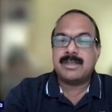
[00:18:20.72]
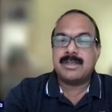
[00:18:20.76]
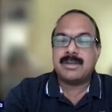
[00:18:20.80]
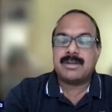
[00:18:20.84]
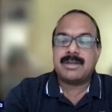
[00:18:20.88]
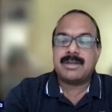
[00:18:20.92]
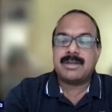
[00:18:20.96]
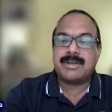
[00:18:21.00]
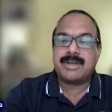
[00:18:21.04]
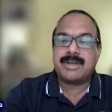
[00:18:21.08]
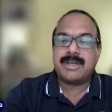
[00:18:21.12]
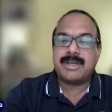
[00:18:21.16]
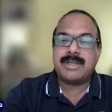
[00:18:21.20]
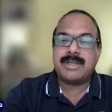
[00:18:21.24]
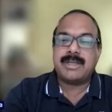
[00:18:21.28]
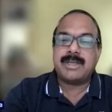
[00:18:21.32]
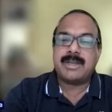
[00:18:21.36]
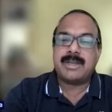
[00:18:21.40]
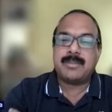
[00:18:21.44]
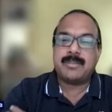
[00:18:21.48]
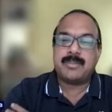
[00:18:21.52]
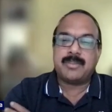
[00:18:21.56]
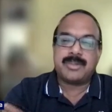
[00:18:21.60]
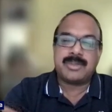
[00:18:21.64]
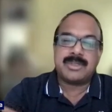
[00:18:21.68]
or a training
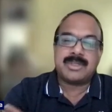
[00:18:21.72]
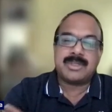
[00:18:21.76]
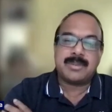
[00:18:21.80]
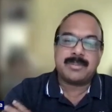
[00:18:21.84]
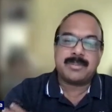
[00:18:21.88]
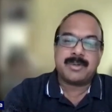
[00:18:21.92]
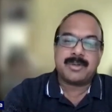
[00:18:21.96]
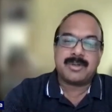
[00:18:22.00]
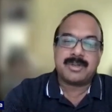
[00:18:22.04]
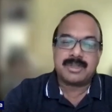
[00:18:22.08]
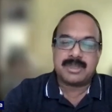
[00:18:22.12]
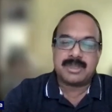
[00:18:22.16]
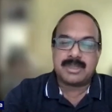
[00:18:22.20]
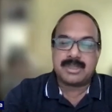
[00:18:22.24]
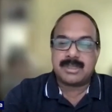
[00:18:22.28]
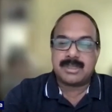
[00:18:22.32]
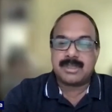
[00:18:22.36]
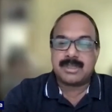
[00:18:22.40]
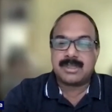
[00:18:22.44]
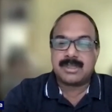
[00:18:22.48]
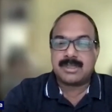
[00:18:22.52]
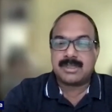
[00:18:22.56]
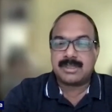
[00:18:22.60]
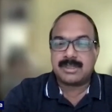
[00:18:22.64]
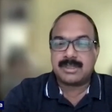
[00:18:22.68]
and put them on the
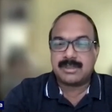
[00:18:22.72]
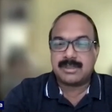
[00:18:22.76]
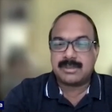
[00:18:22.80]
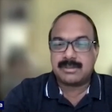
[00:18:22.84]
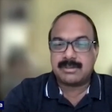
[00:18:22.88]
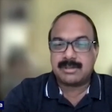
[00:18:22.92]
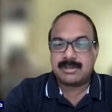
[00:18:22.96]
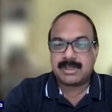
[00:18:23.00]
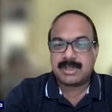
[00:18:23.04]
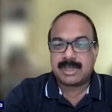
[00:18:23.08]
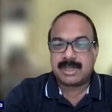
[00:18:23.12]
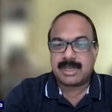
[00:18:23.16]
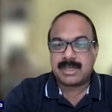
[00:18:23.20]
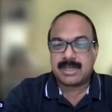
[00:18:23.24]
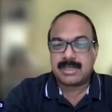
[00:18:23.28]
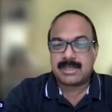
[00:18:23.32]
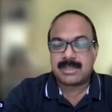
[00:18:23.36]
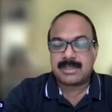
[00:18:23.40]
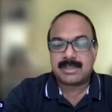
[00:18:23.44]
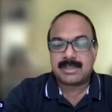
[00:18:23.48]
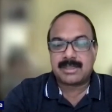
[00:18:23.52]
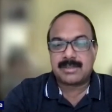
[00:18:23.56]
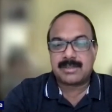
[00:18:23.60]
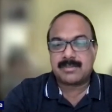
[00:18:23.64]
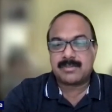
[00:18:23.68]
you know a
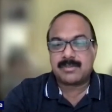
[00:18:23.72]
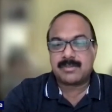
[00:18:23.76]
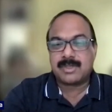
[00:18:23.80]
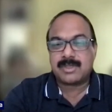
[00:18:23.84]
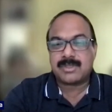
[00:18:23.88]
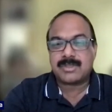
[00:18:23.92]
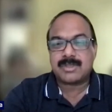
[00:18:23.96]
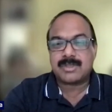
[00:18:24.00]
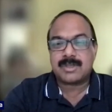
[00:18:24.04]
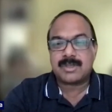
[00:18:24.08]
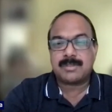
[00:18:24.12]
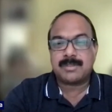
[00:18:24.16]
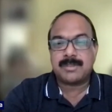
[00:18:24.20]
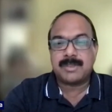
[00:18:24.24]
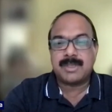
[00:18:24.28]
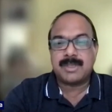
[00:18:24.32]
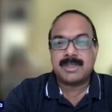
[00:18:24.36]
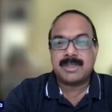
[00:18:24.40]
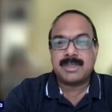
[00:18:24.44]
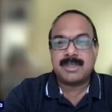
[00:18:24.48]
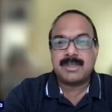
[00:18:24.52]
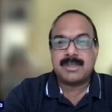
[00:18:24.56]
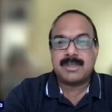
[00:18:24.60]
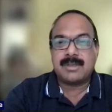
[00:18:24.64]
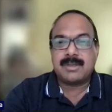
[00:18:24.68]
car uh, workshop
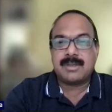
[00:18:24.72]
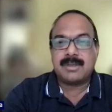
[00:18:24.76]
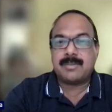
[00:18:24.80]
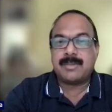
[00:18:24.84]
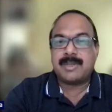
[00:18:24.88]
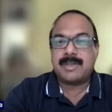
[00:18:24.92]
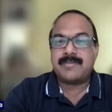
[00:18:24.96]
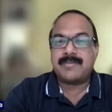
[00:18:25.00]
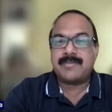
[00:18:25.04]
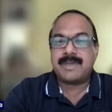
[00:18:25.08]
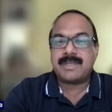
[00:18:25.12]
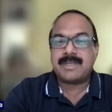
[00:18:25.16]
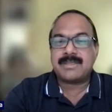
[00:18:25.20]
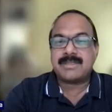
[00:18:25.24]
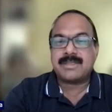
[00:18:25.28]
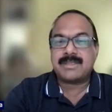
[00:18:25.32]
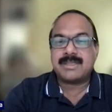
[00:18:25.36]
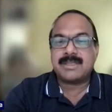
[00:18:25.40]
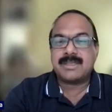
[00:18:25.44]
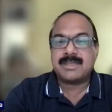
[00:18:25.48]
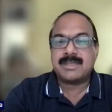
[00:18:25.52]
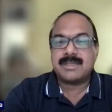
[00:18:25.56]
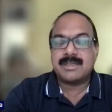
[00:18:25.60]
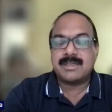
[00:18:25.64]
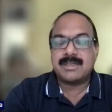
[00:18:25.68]
or
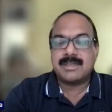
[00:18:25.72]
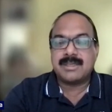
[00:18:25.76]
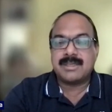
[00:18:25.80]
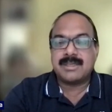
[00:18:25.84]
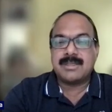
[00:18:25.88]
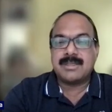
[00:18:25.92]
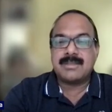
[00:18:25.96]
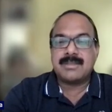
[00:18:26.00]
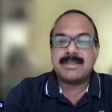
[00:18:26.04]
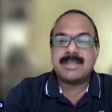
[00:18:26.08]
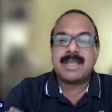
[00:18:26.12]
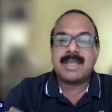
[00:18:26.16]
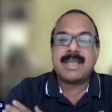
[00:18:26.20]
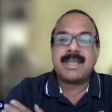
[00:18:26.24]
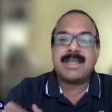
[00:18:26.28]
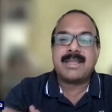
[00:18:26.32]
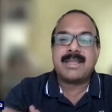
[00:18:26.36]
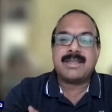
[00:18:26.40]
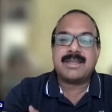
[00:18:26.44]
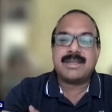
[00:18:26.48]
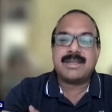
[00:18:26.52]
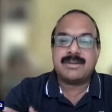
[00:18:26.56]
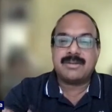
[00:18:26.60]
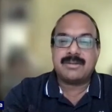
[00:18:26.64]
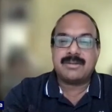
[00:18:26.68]
manufacturing
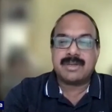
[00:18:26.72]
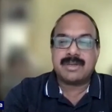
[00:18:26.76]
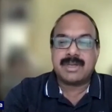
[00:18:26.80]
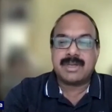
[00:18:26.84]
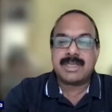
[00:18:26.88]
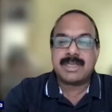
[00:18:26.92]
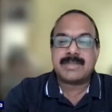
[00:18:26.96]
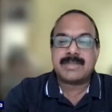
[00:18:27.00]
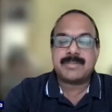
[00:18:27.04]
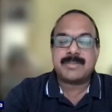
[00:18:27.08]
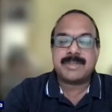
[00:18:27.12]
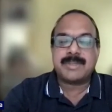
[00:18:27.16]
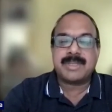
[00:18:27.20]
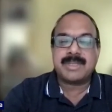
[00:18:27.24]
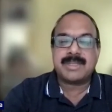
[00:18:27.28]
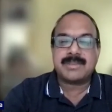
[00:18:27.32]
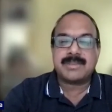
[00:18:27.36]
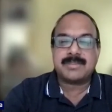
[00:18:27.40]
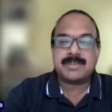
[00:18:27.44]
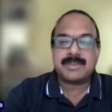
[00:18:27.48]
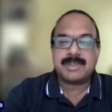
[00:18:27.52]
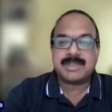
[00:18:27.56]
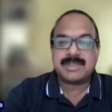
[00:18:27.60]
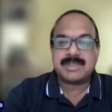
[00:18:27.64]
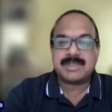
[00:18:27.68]
than you know an
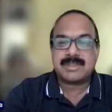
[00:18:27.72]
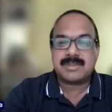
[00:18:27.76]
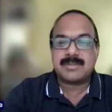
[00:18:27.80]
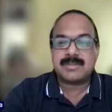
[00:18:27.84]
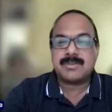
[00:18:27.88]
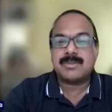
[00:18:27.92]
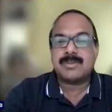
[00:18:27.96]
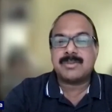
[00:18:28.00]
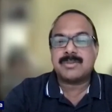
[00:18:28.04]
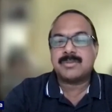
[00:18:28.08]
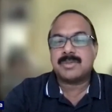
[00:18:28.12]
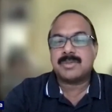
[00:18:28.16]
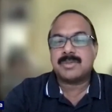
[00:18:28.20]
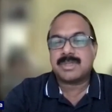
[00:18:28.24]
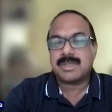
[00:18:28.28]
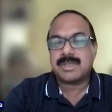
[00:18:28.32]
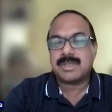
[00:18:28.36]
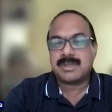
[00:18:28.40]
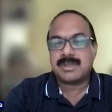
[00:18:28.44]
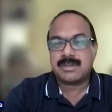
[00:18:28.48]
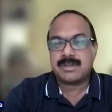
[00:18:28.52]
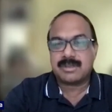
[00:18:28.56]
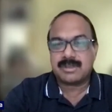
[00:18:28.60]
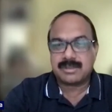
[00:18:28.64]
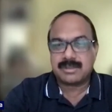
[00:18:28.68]
experienced person who is
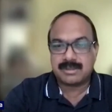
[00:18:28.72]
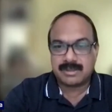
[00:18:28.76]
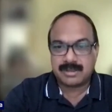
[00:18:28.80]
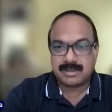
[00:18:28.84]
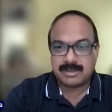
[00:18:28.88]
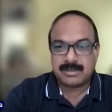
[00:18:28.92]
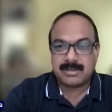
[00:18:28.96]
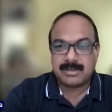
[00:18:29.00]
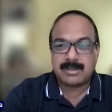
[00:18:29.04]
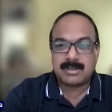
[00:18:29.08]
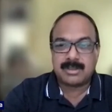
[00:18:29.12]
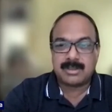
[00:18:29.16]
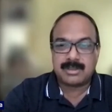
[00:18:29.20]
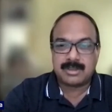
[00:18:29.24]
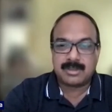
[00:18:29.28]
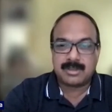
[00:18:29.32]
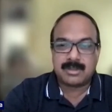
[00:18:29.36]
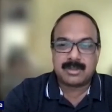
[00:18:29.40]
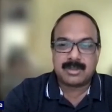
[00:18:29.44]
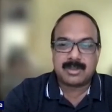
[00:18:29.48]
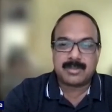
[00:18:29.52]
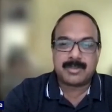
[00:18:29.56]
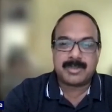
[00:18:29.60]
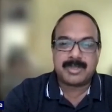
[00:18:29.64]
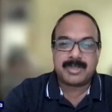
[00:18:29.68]
working on you know, the
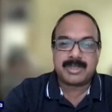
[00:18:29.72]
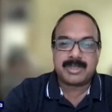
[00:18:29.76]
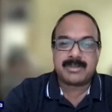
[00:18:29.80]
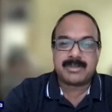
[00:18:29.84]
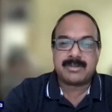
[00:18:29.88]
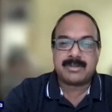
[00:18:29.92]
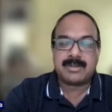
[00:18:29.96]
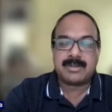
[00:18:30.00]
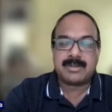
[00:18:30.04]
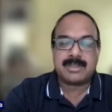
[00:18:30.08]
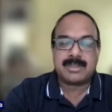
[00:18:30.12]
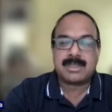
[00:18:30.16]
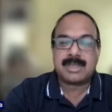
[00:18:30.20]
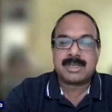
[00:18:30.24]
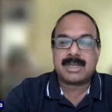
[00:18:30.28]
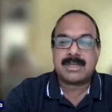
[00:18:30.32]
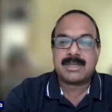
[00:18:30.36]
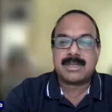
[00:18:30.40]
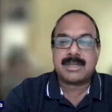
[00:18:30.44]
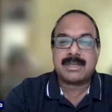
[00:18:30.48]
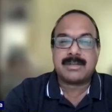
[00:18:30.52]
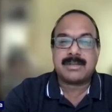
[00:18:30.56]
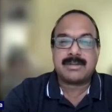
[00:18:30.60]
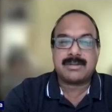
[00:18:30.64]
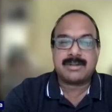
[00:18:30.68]
automotive or the car
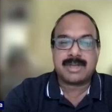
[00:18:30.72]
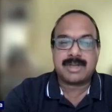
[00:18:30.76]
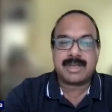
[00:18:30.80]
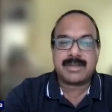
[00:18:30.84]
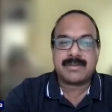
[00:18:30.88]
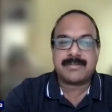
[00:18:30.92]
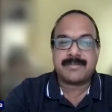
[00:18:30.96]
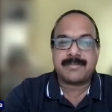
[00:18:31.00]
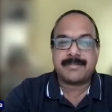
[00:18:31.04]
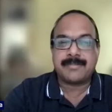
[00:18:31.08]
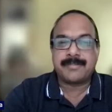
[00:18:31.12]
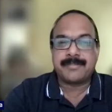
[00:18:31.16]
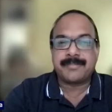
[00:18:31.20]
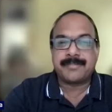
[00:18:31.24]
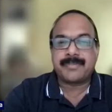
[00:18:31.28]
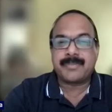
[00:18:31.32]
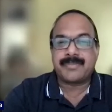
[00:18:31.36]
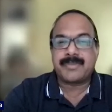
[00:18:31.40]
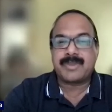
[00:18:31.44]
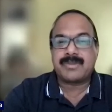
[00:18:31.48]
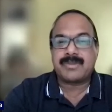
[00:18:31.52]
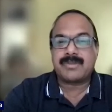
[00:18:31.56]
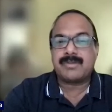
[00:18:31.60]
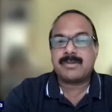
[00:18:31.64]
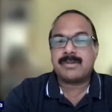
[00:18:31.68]
that you drive
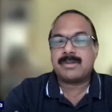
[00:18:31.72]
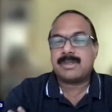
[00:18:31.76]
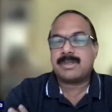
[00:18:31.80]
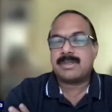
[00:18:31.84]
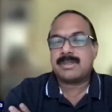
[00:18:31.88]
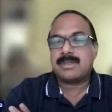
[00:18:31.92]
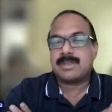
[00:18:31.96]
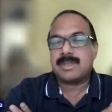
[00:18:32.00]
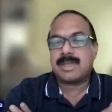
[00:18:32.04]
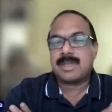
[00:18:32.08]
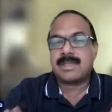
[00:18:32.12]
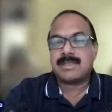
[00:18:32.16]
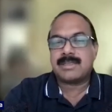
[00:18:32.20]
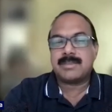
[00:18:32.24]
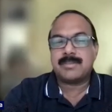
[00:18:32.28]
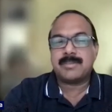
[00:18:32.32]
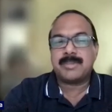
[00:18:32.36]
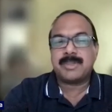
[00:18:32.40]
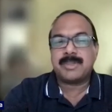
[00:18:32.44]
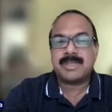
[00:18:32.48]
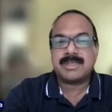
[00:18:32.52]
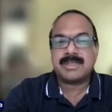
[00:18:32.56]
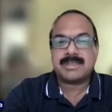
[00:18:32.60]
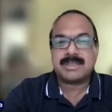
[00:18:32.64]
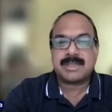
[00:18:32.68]
so as
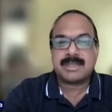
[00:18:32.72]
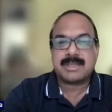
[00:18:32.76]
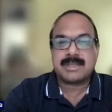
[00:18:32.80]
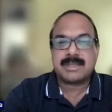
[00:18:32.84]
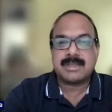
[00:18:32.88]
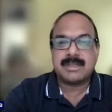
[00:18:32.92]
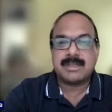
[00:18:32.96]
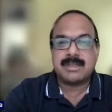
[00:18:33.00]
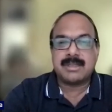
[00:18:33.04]
simple as that